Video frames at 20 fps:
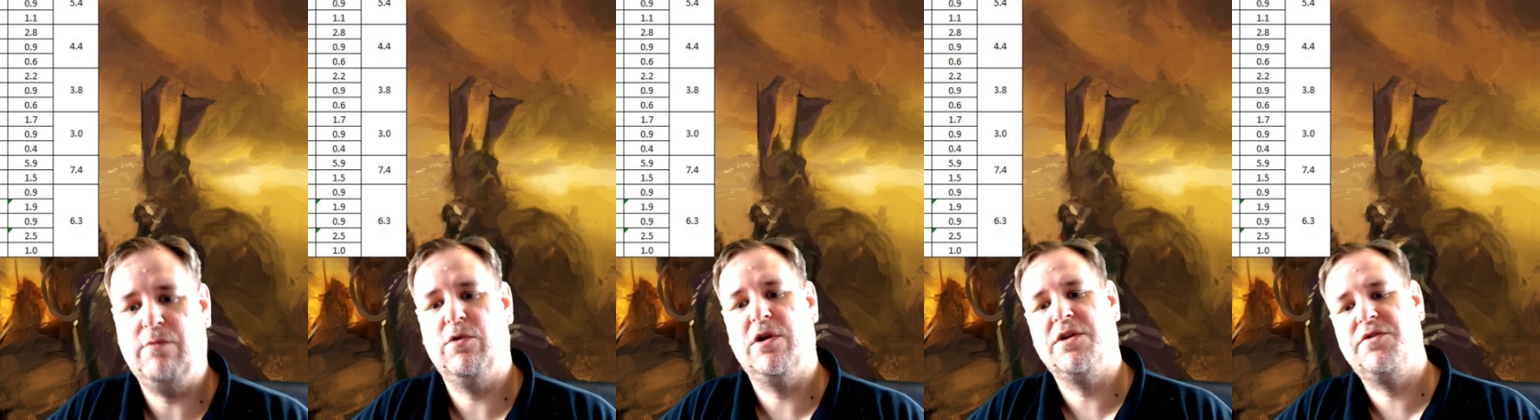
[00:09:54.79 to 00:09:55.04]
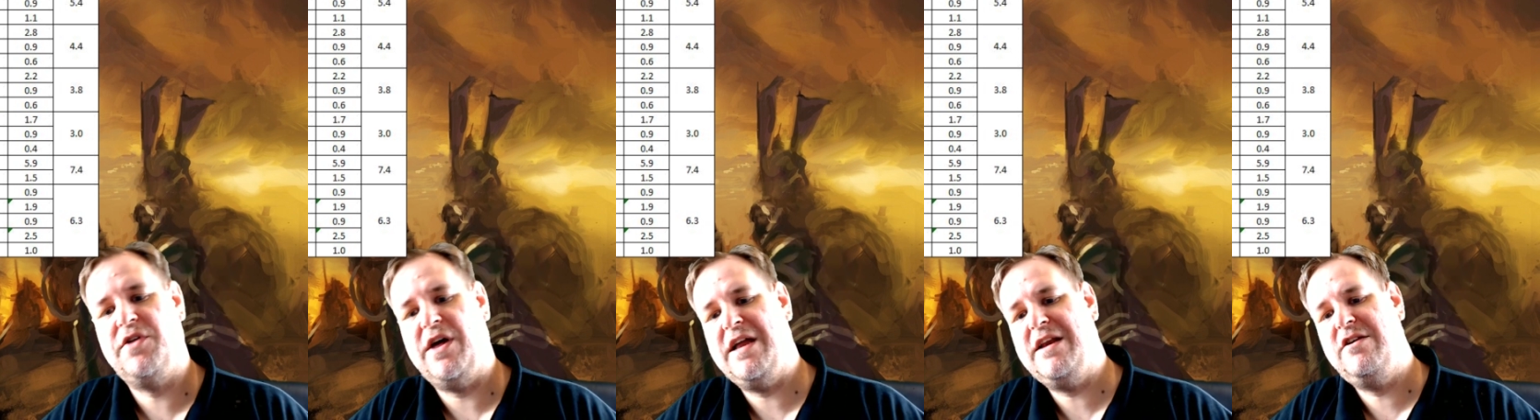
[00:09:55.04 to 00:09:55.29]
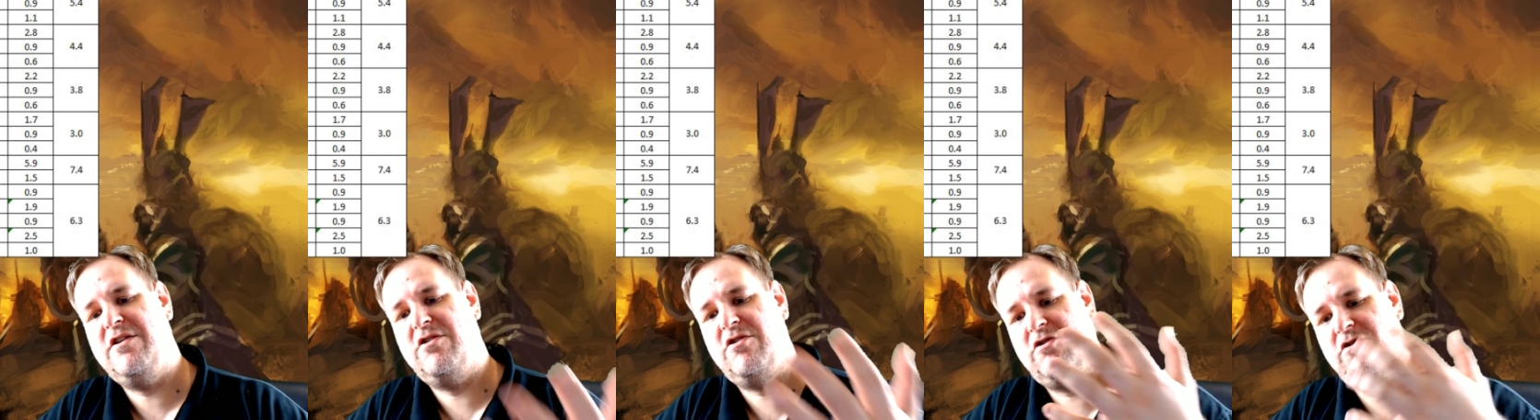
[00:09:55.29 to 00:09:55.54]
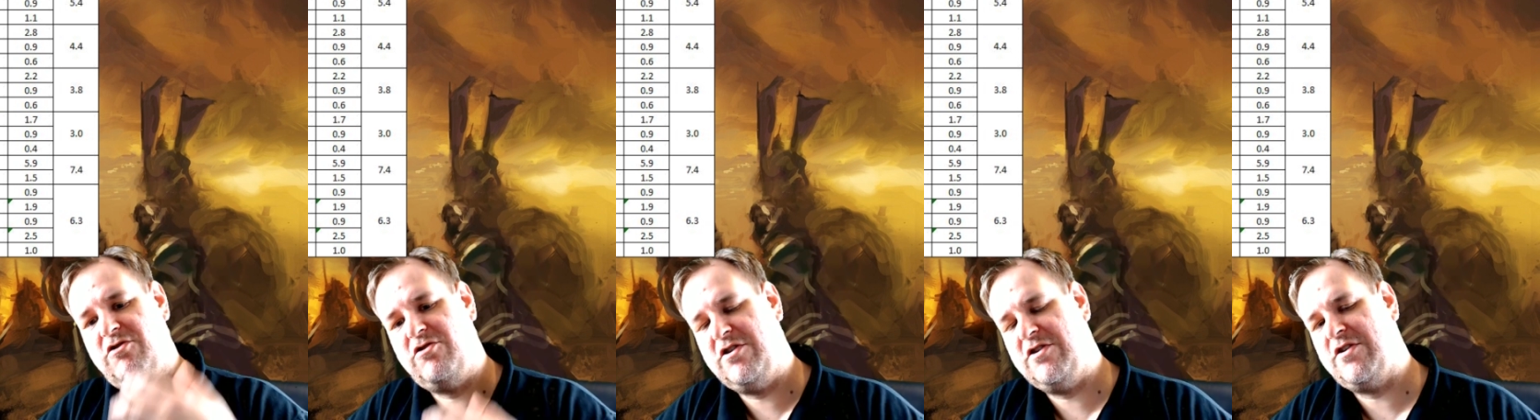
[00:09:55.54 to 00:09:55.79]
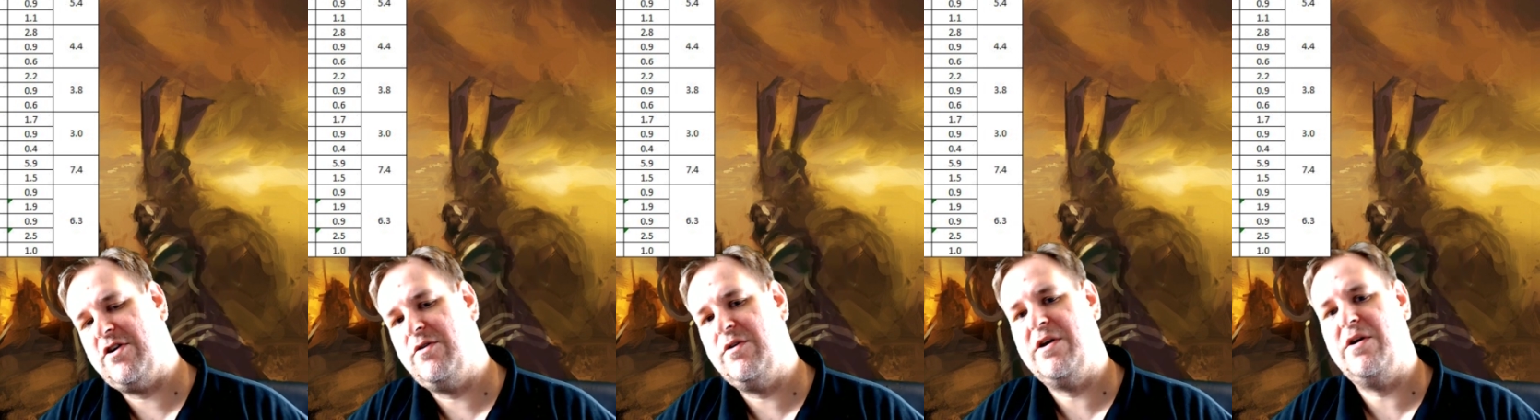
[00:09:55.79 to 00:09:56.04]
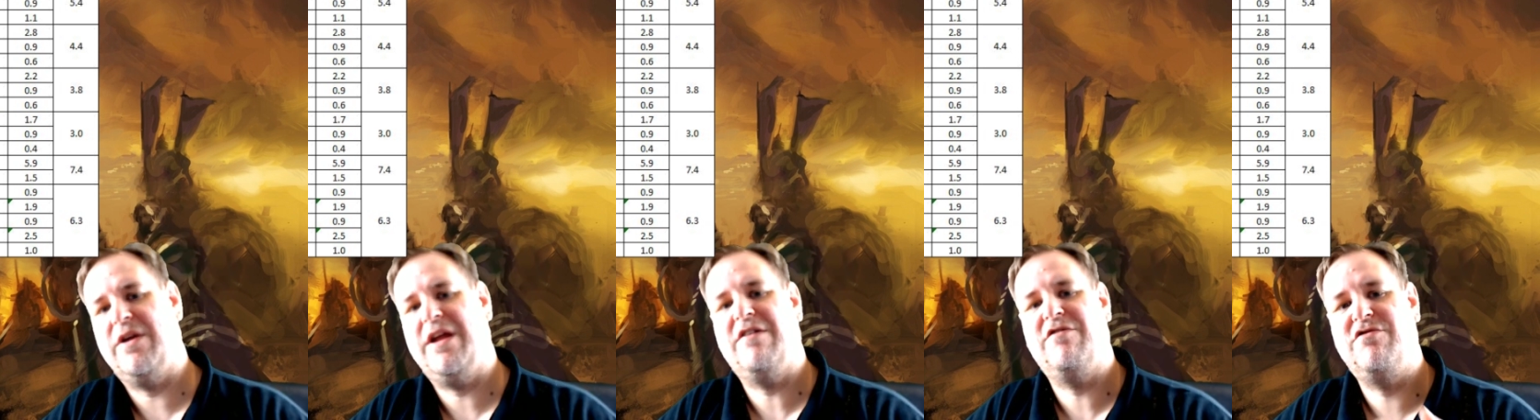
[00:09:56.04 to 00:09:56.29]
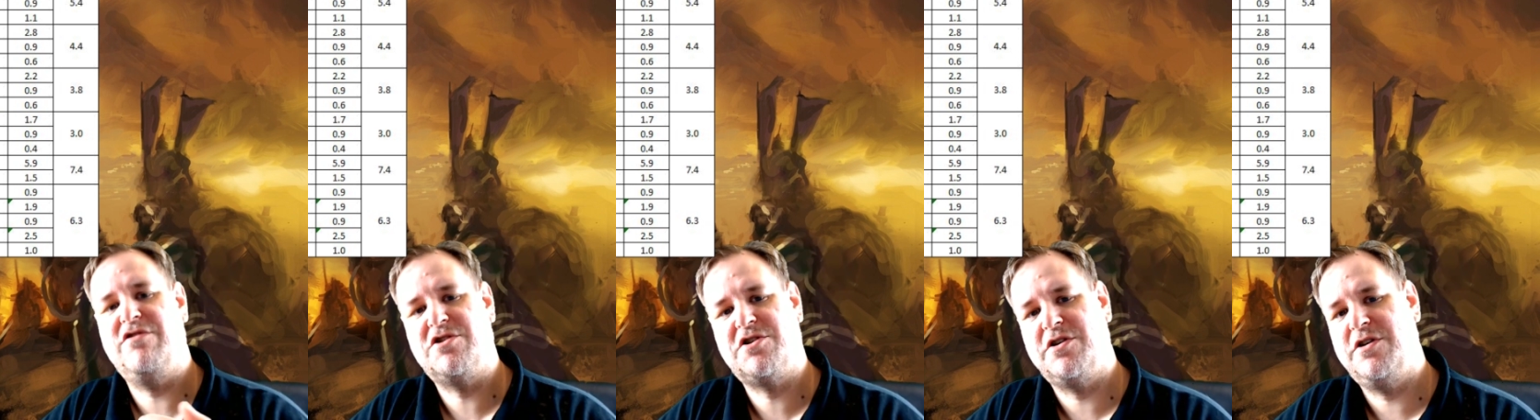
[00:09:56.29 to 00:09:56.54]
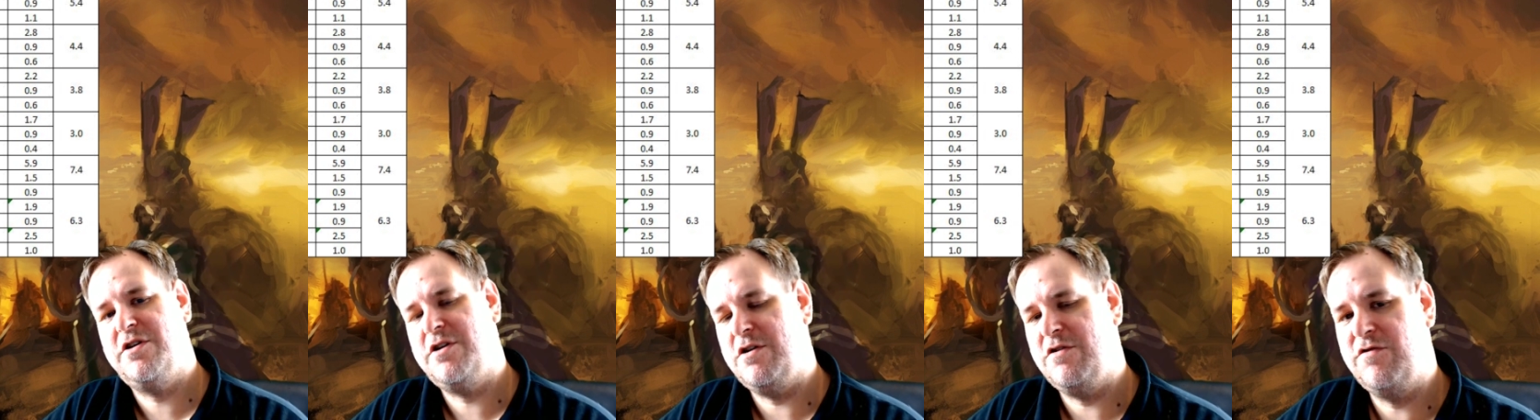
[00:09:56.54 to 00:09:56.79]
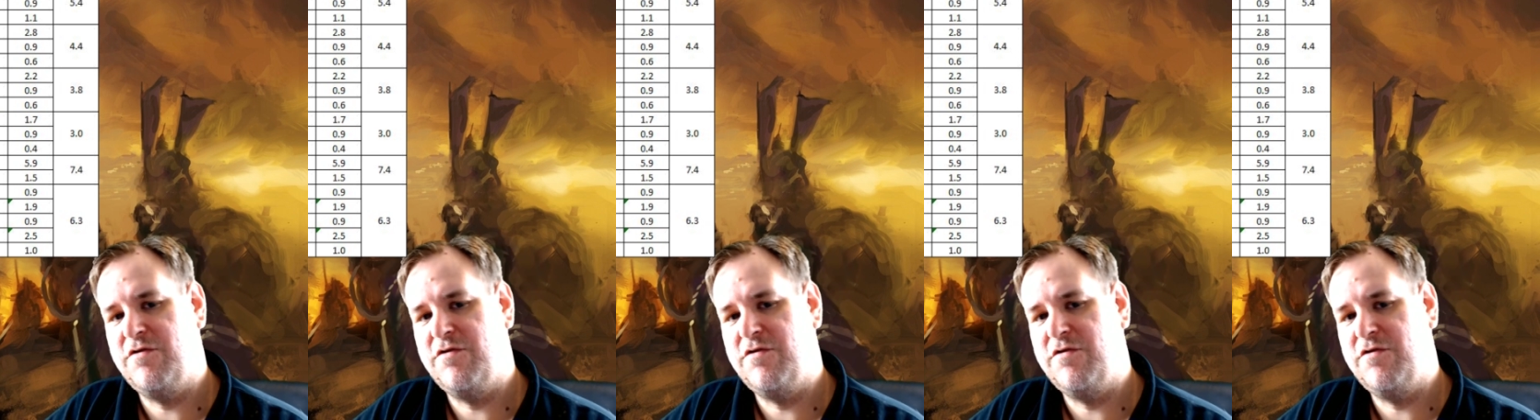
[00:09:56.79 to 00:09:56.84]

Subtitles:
Well, then she's only on average going to do